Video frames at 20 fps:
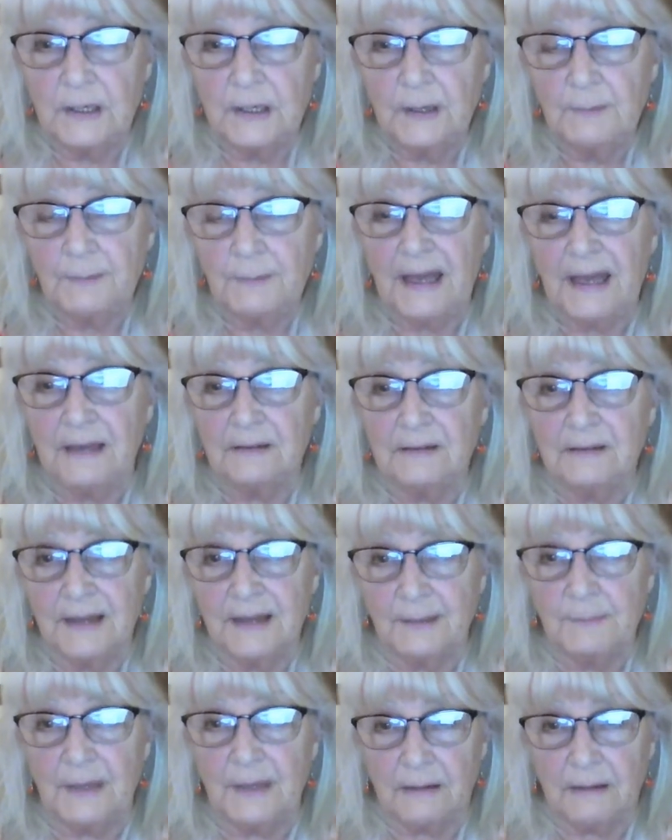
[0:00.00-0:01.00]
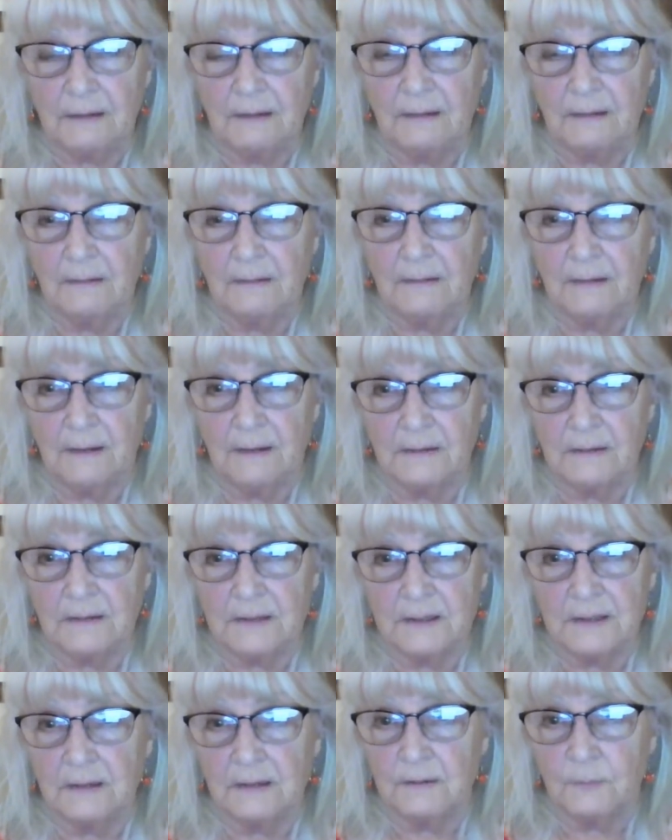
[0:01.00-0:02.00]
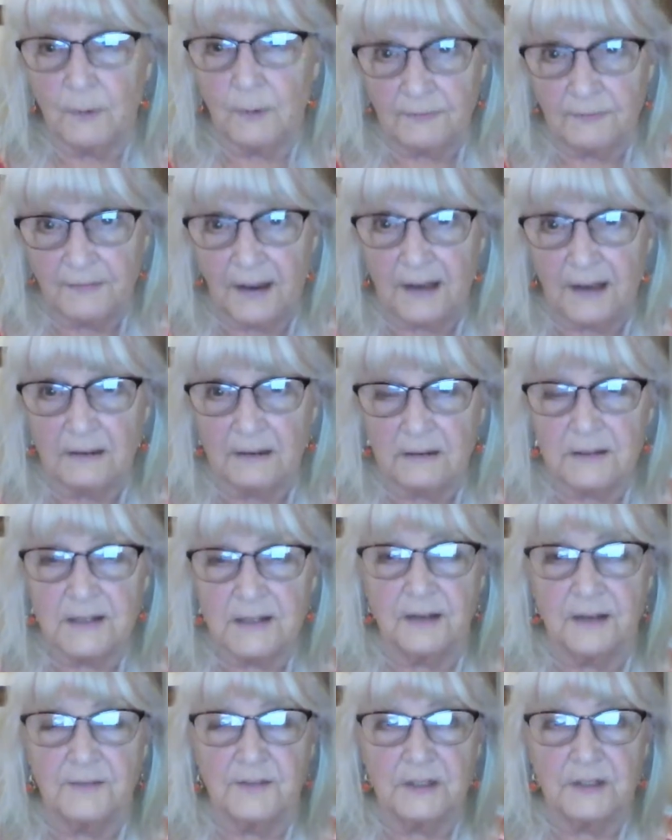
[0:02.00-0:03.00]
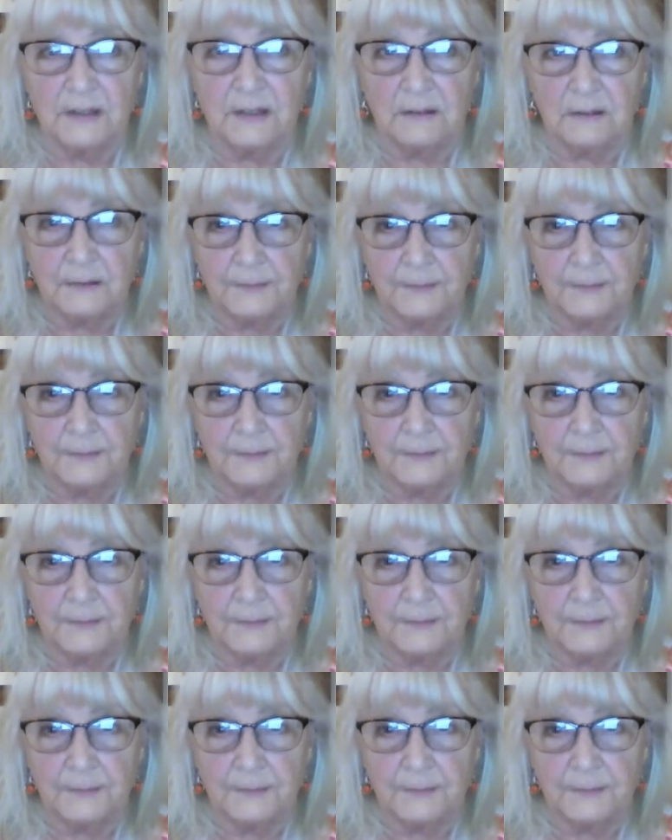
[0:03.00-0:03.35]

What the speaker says: pandemic that we find ourselves in.